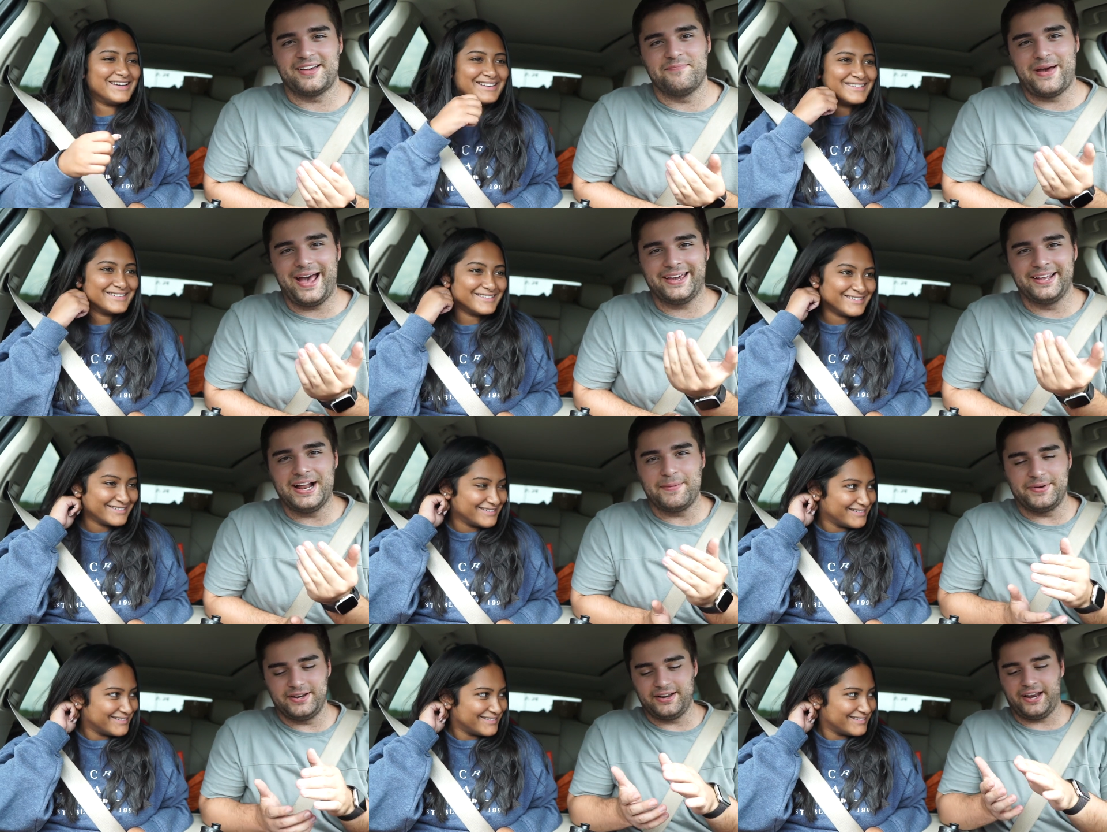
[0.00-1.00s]
Speaker 1: So I back it
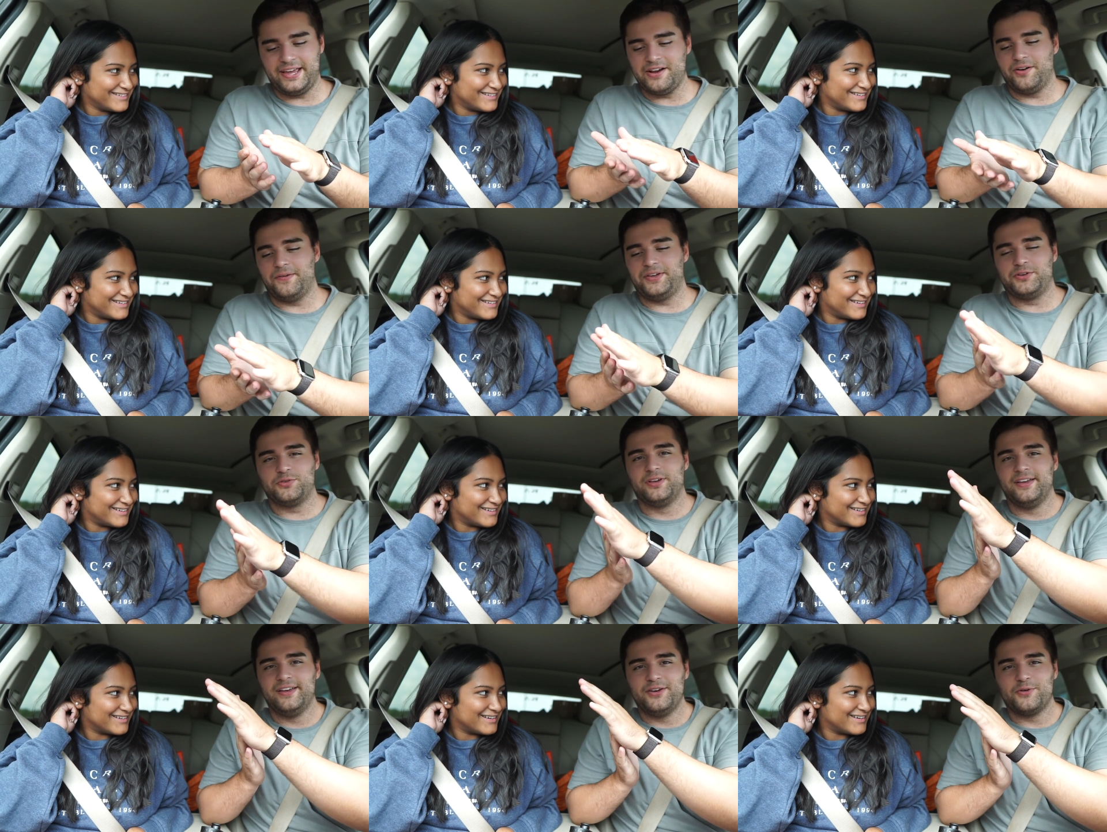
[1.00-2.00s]
up, and I hear everything
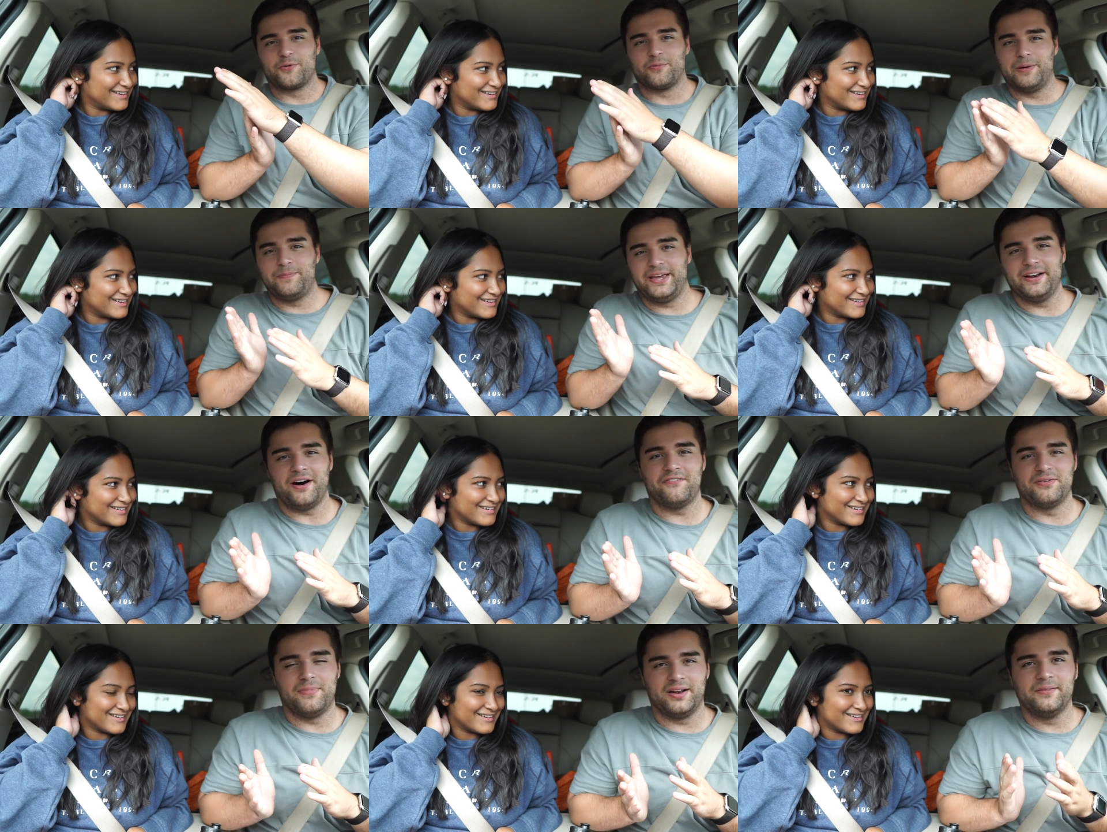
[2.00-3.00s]
ripping
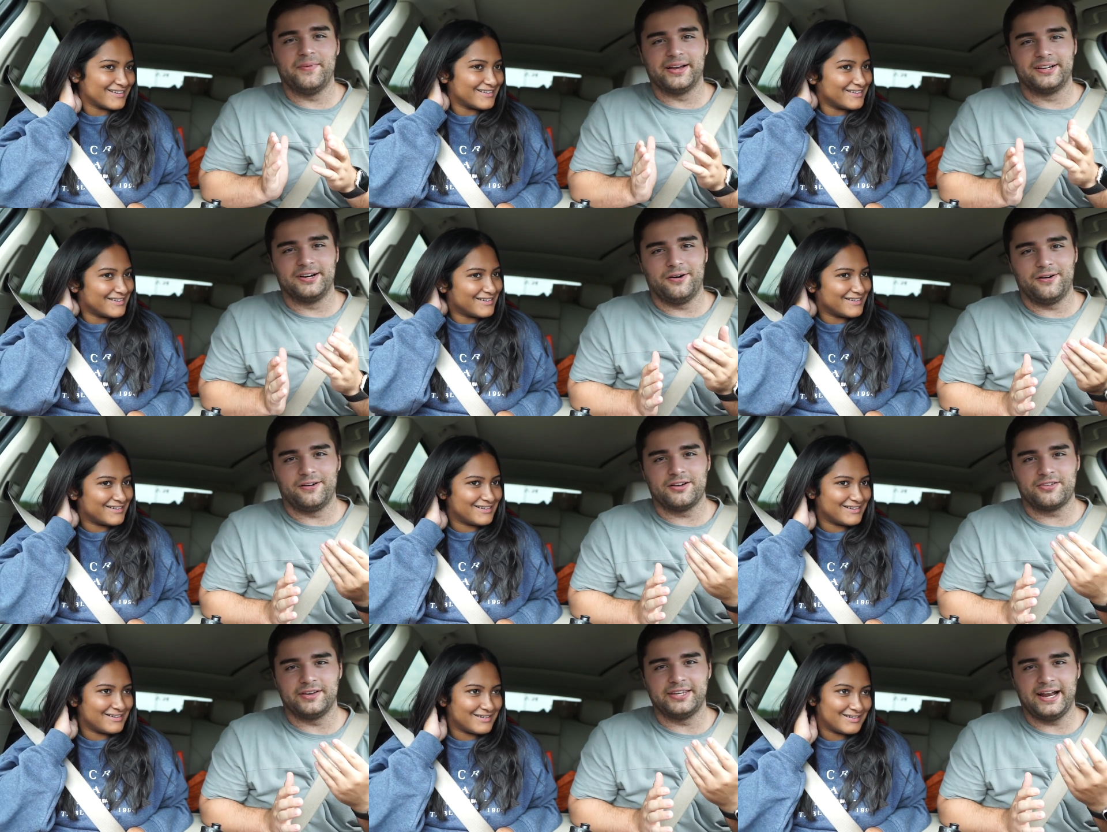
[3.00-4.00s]
off the bottom of my car.
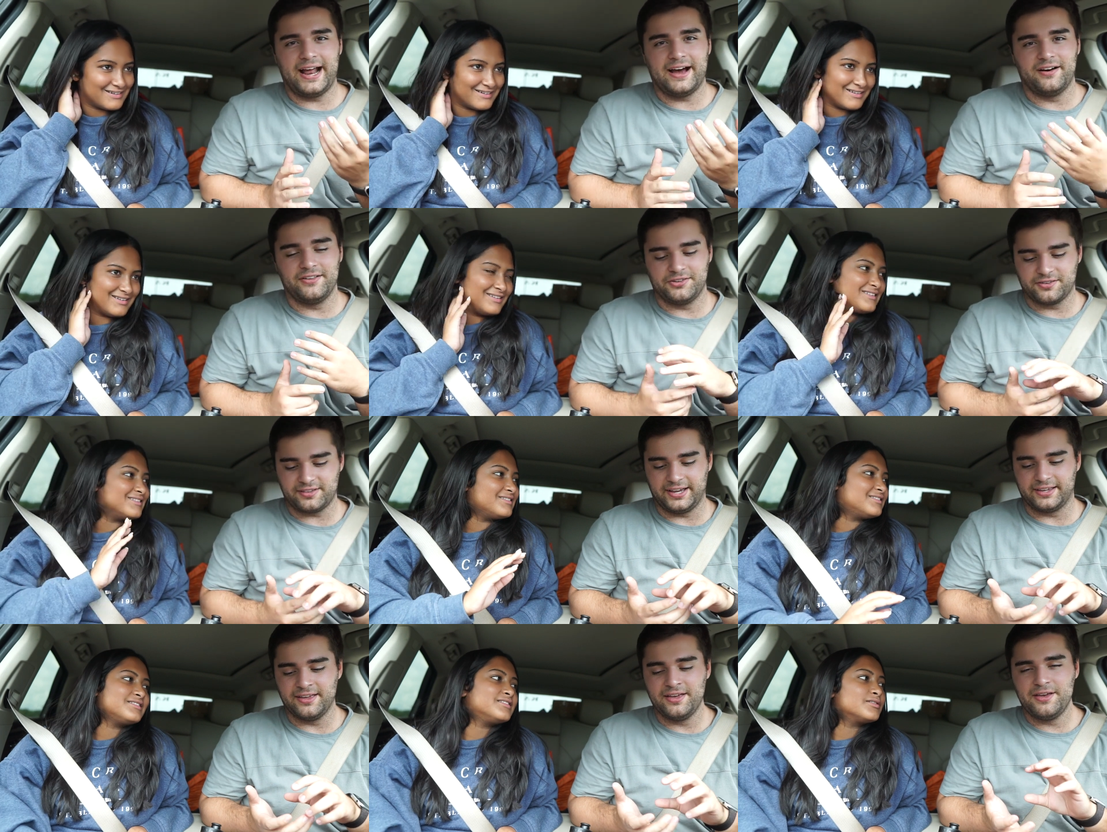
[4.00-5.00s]
So I get out, and there's like